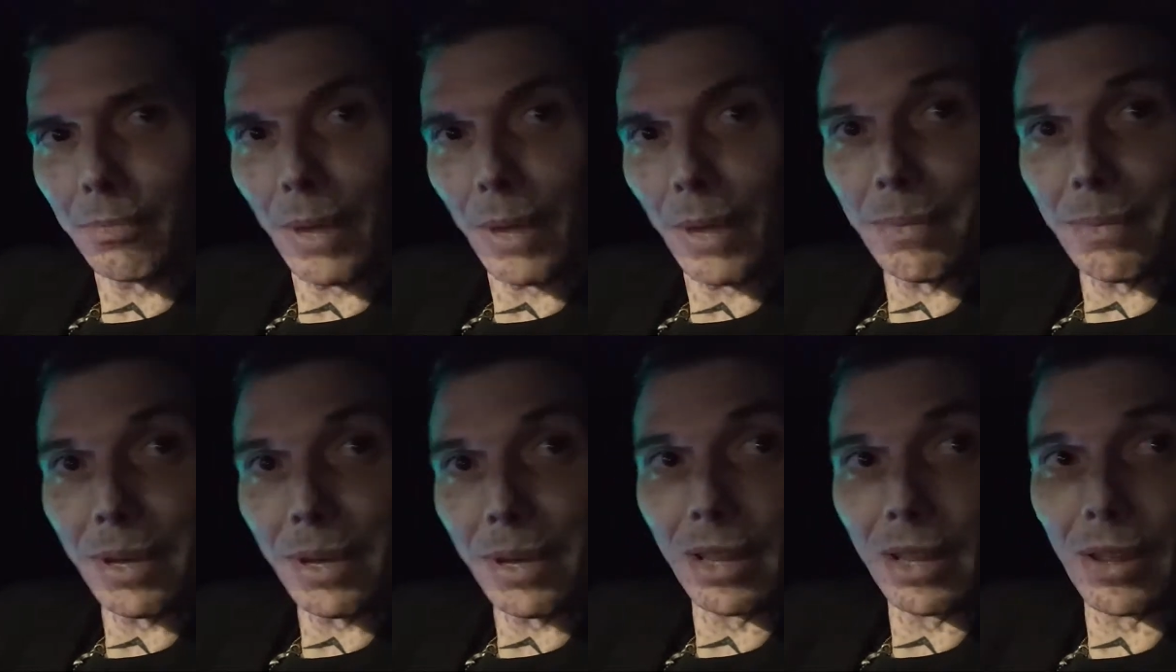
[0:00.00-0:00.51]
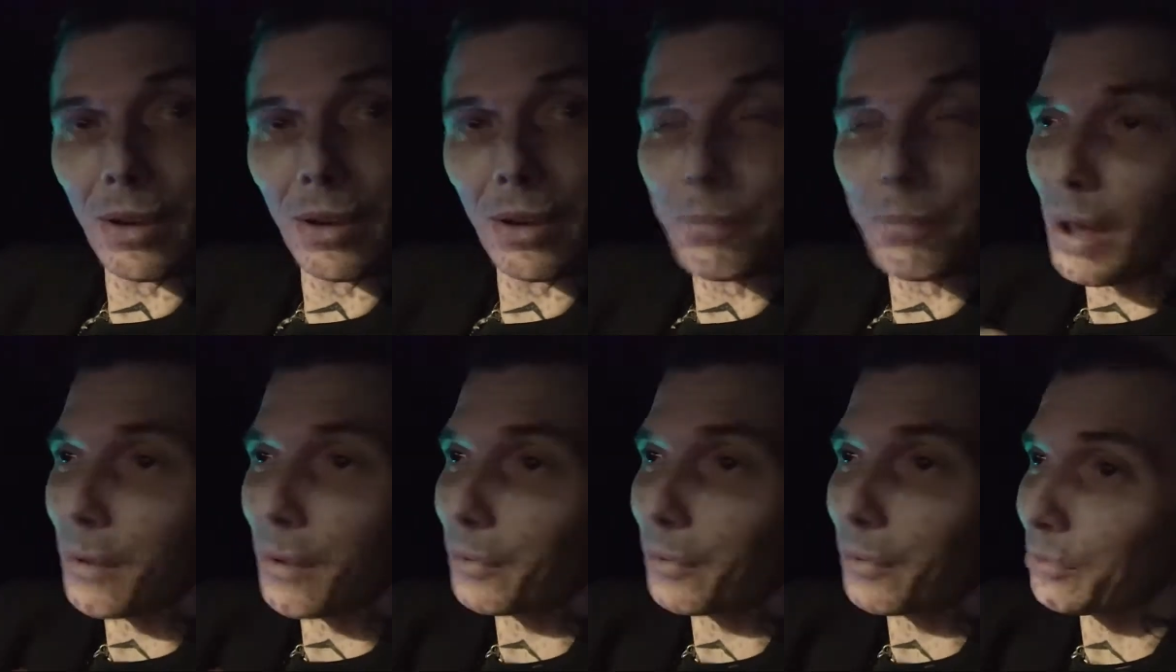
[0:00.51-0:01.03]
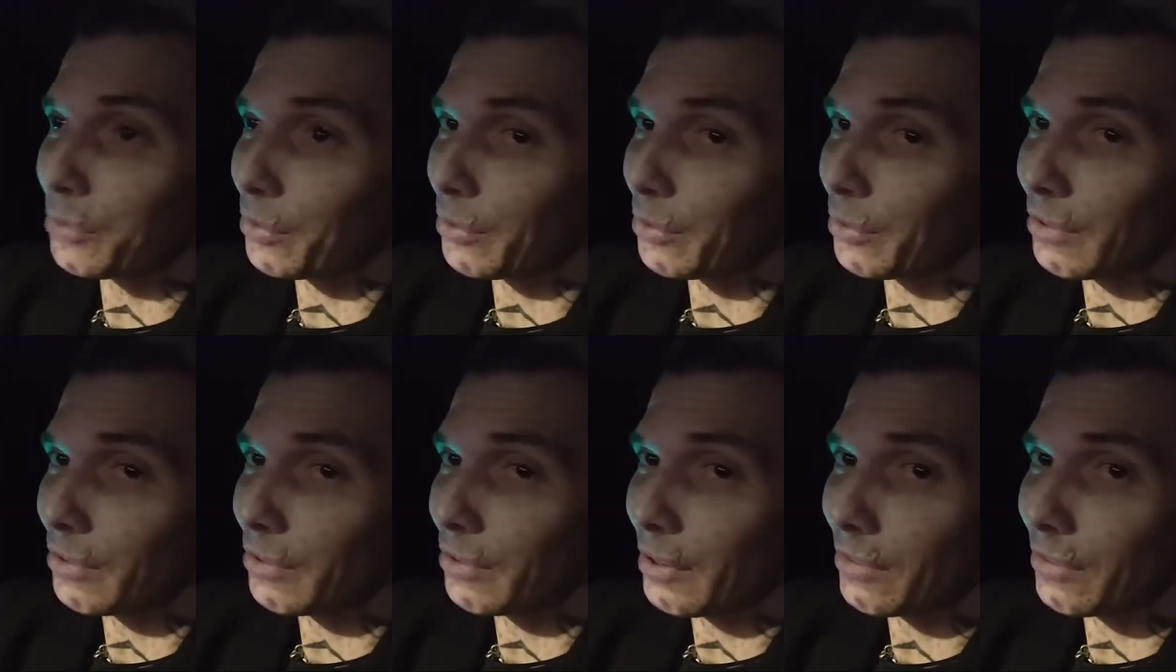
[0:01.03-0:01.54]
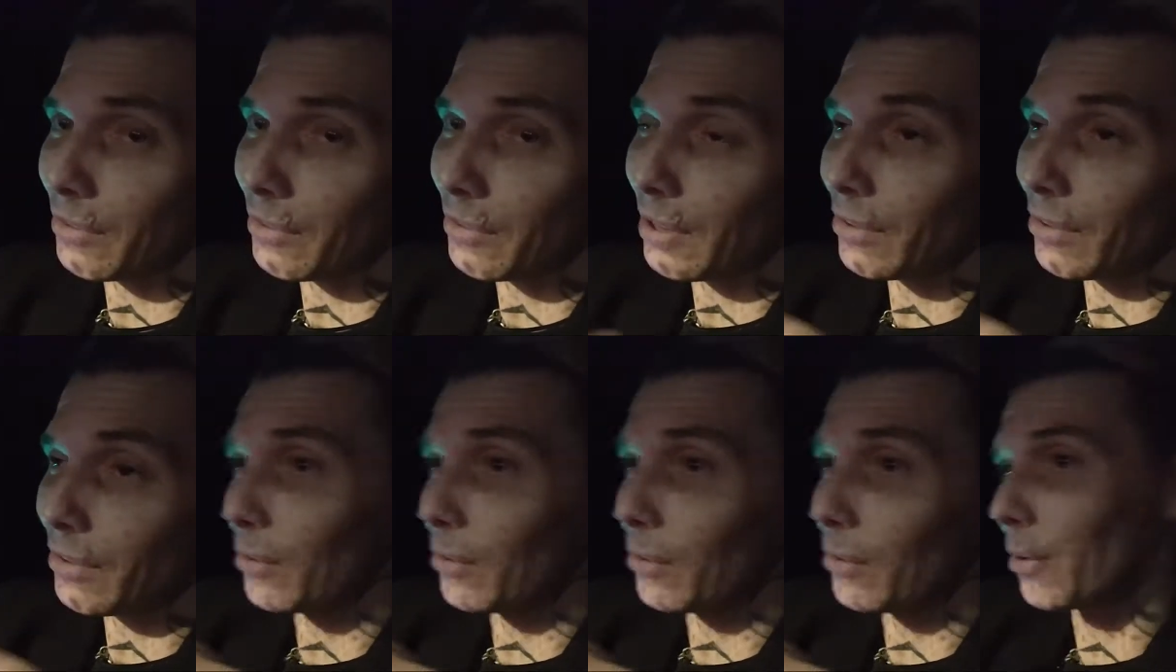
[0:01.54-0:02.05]
Maybe their power source does
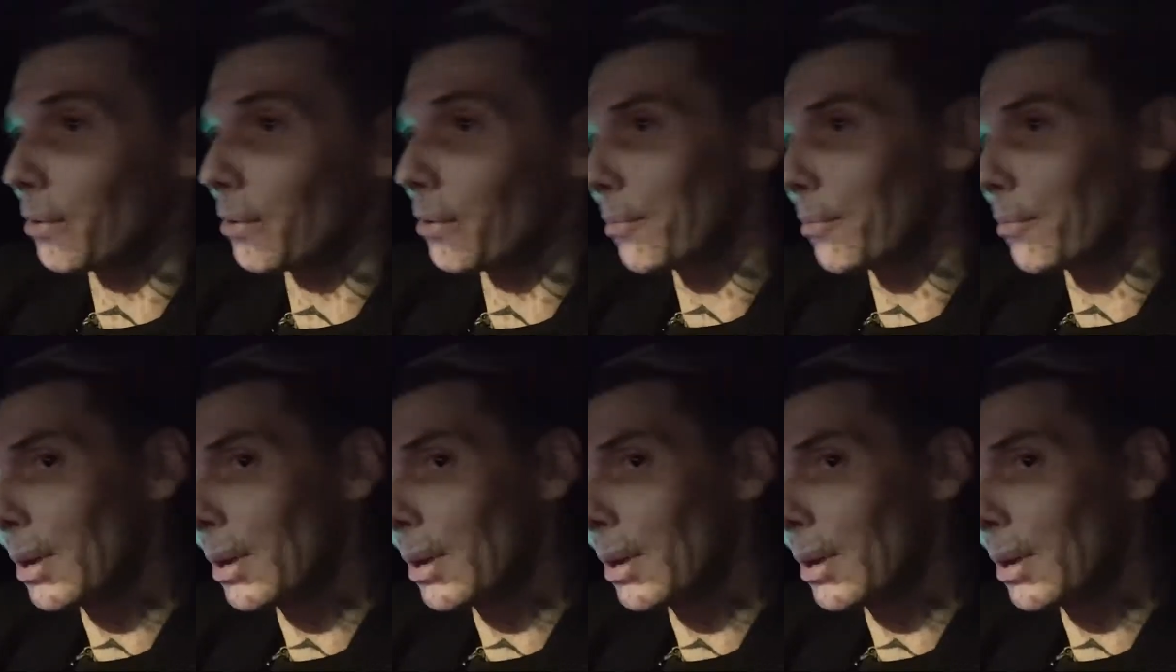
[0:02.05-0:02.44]
this, or